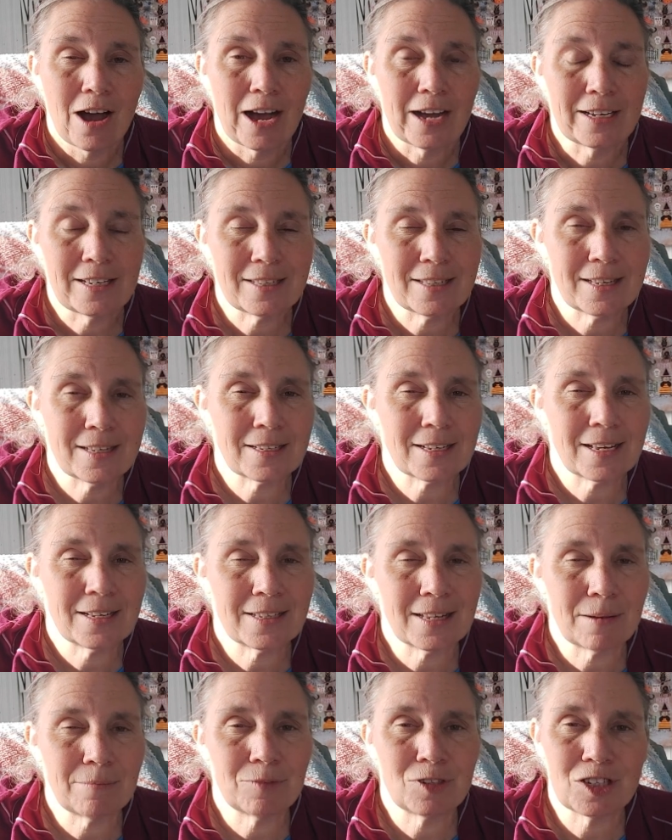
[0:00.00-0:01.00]
guess it's because
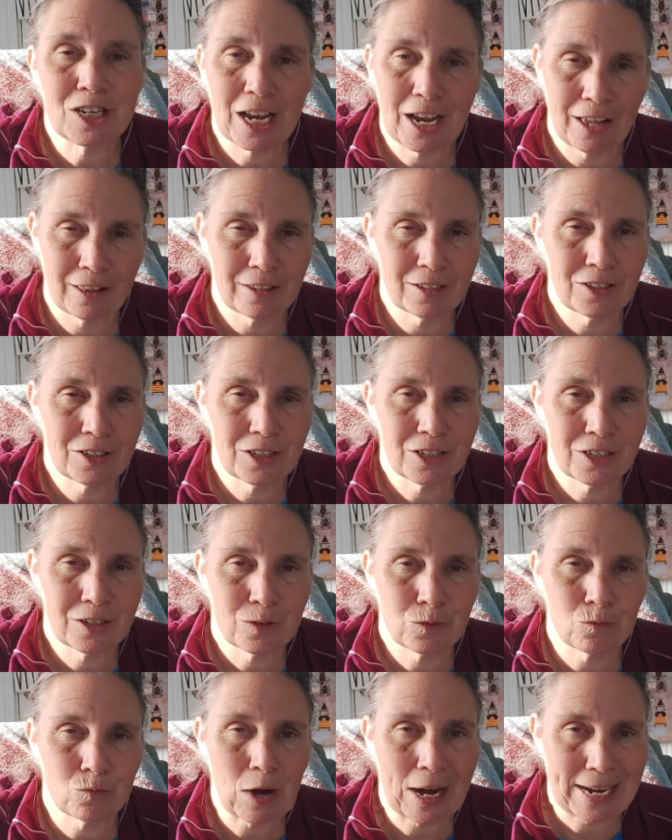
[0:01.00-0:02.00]
I'm
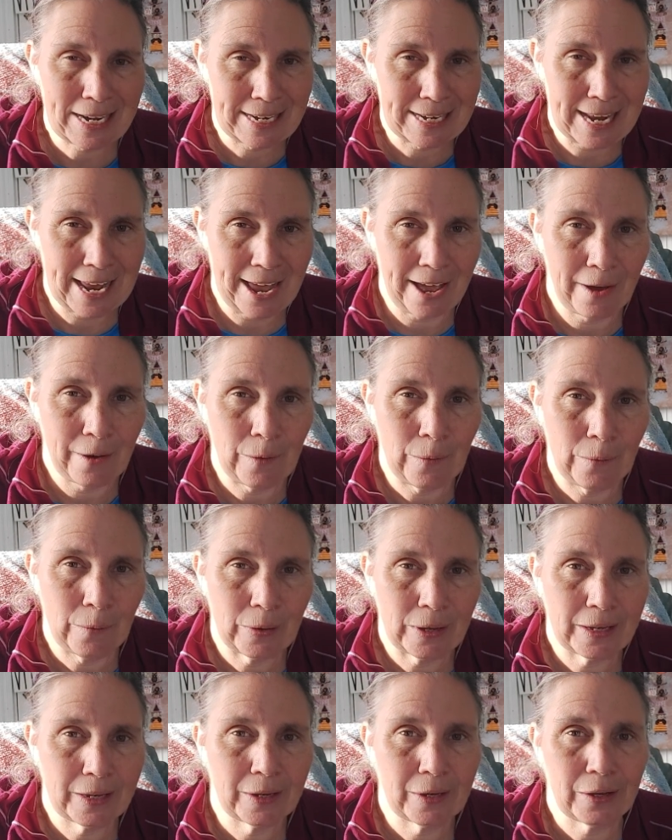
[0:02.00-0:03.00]
challenged right now
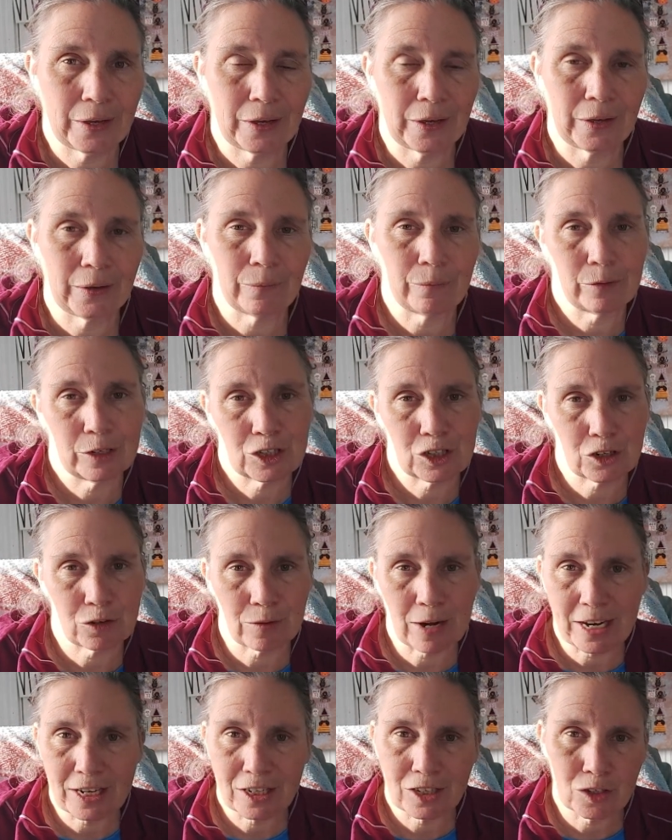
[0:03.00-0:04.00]
in which
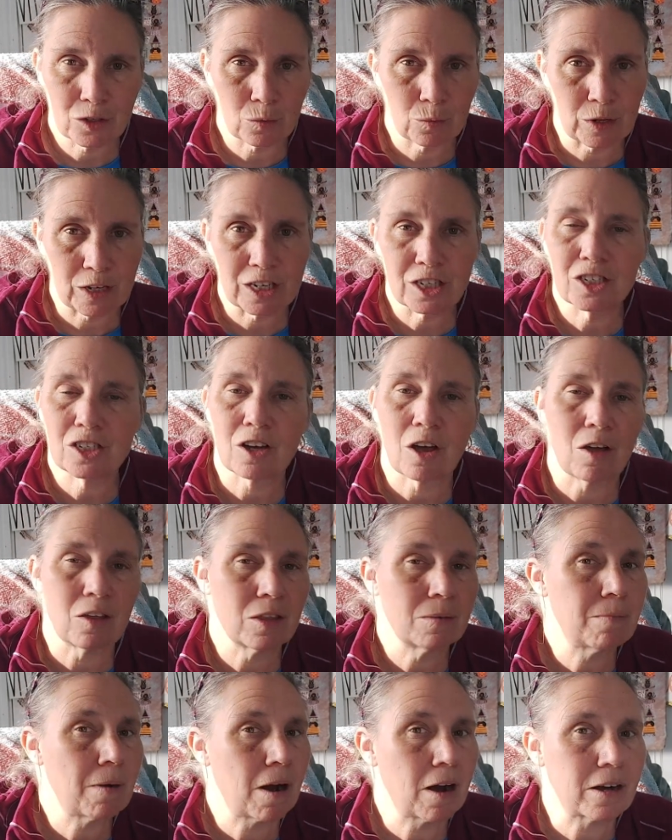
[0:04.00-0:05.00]
direction's which. All
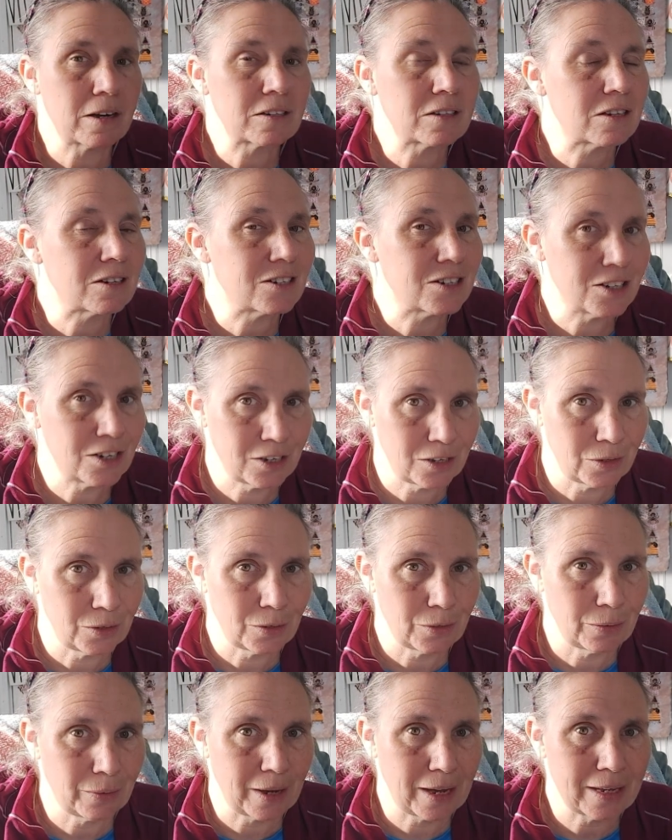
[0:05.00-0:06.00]
the parks are new
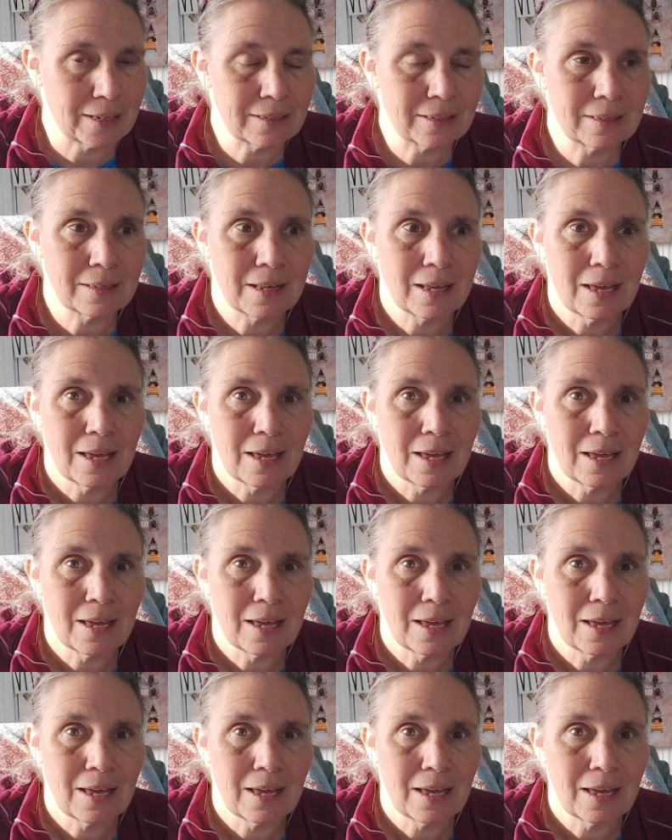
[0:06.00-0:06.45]
to us.